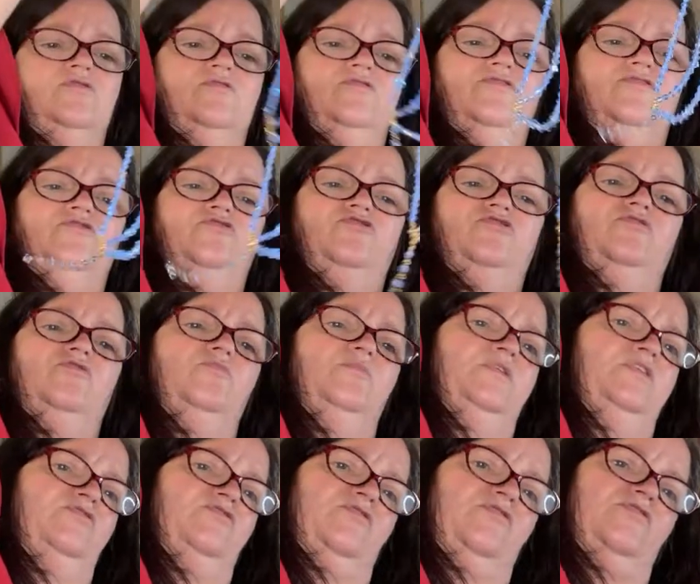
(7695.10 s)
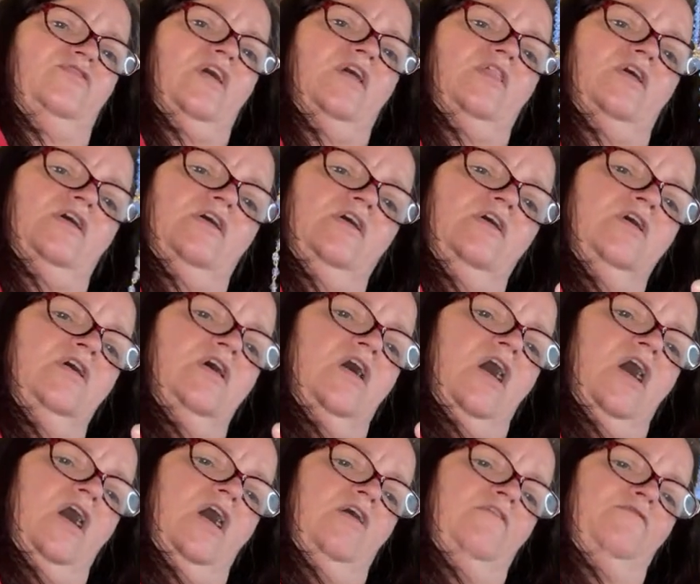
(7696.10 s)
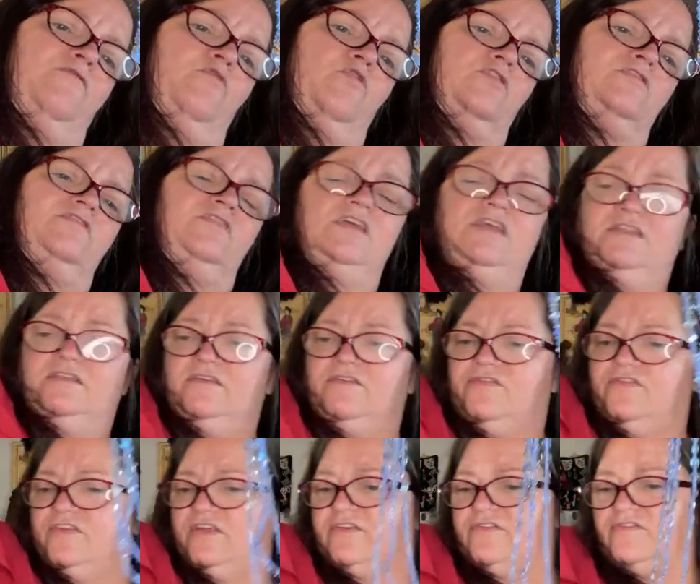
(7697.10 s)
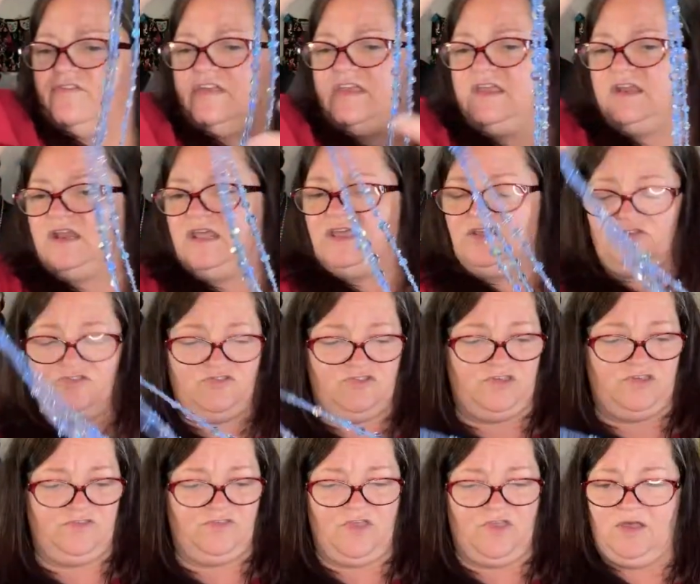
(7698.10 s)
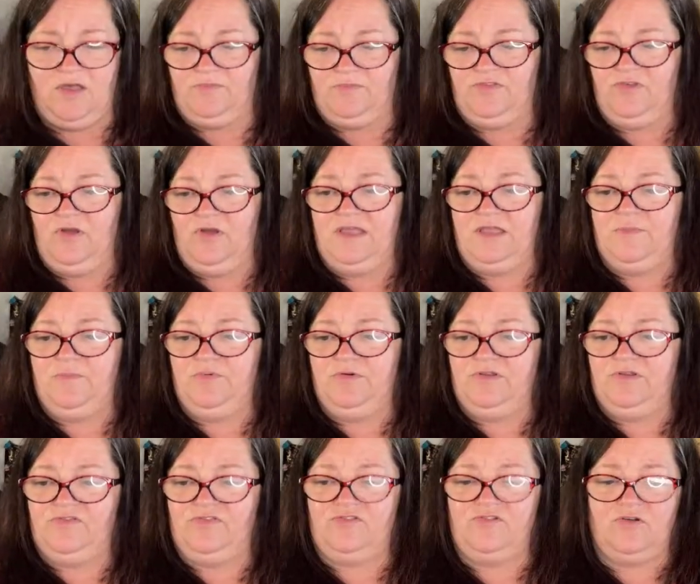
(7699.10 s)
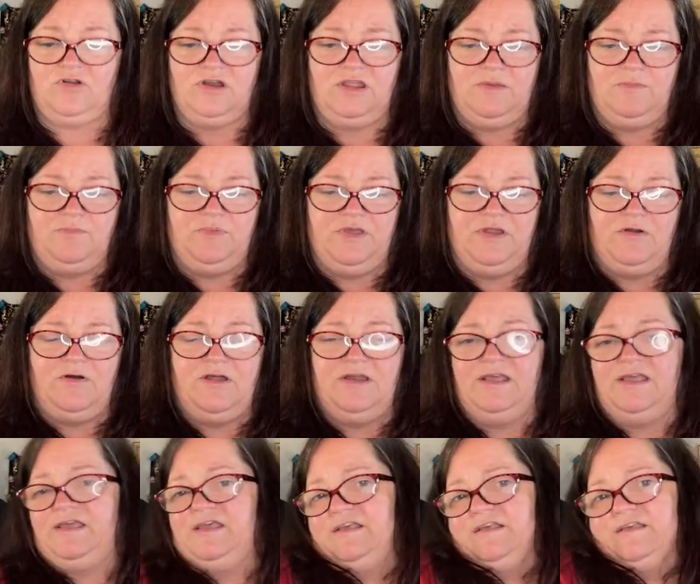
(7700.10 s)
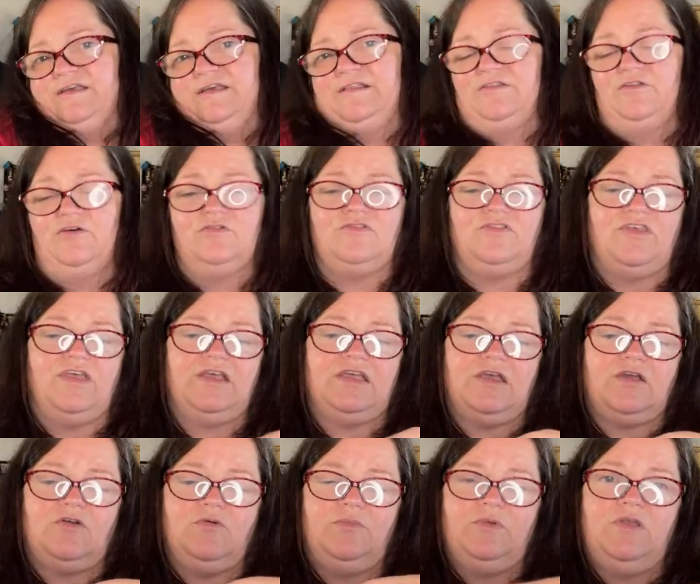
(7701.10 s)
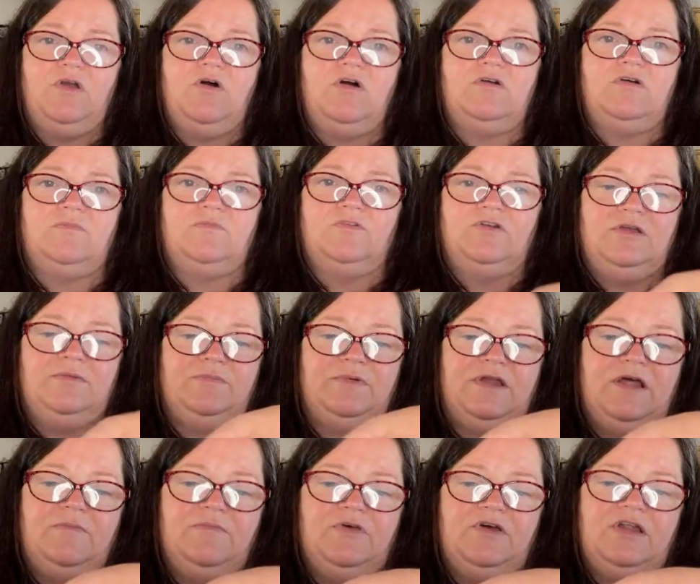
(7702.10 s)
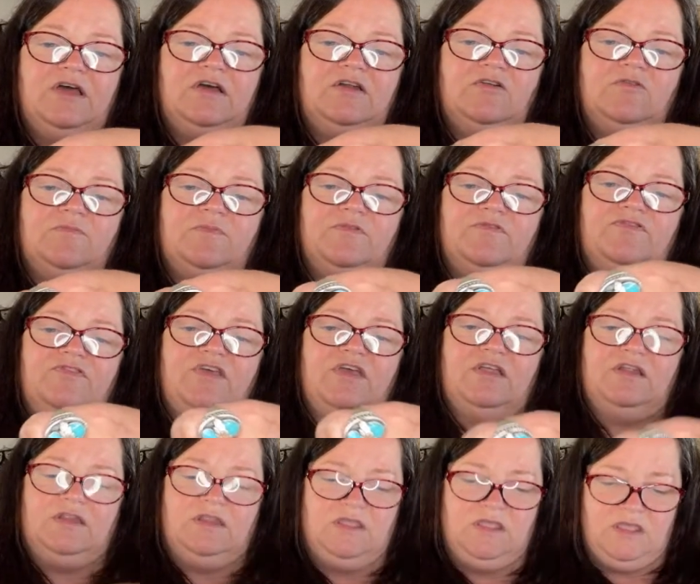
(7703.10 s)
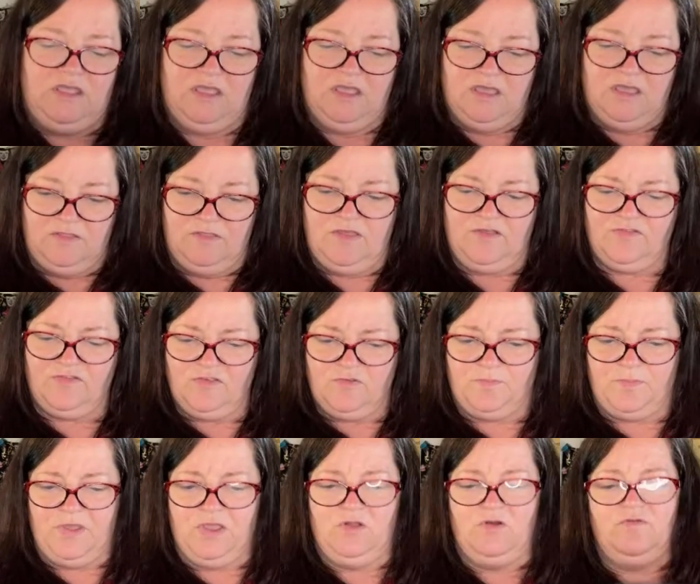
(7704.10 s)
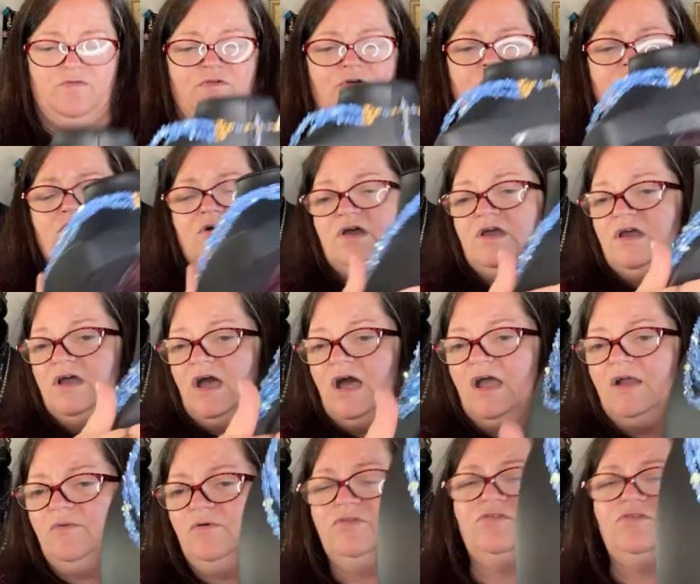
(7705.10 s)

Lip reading: so she told me to just sell it. 14 to 16 inches, so I could put a starting bid on it. It looks like it could be aquamarine, but I'm not 100%. This is beautiful. I will